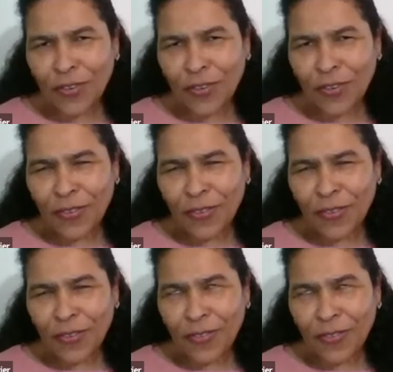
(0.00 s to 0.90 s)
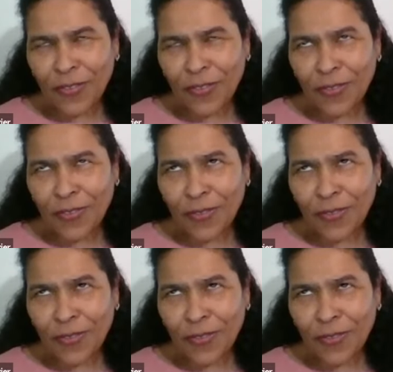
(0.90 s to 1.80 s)
interest in the
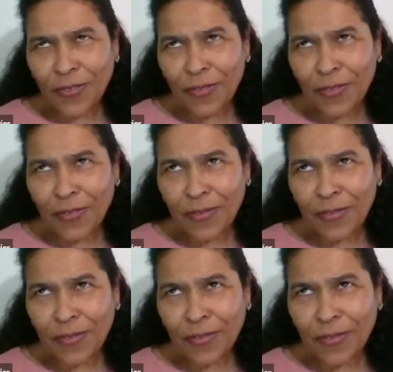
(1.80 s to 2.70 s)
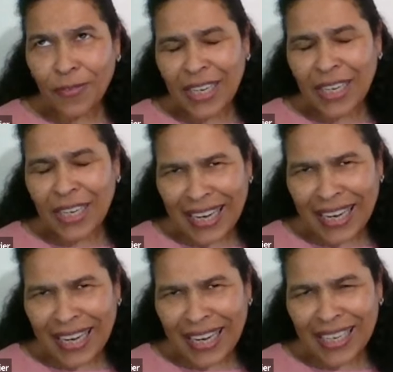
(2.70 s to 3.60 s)
intersection between science
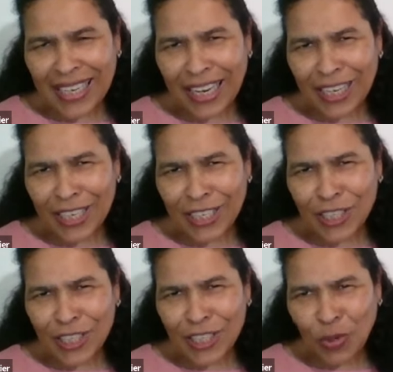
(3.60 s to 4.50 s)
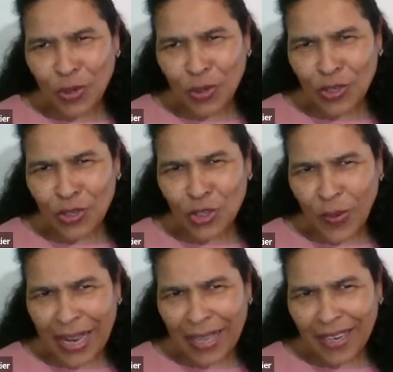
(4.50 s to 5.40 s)
and spirituality.
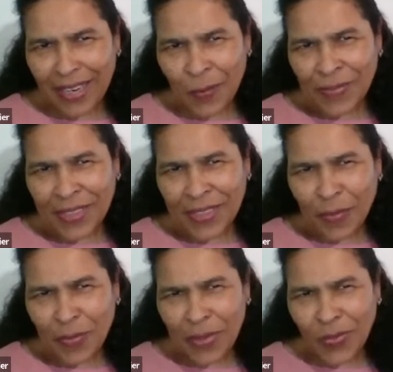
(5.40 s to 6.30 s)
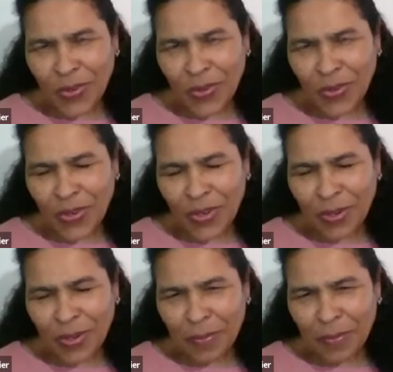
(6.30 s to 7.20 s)
Tell me more about what that
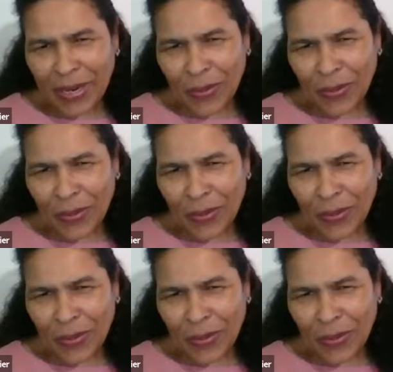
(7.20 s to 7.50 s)
means to you.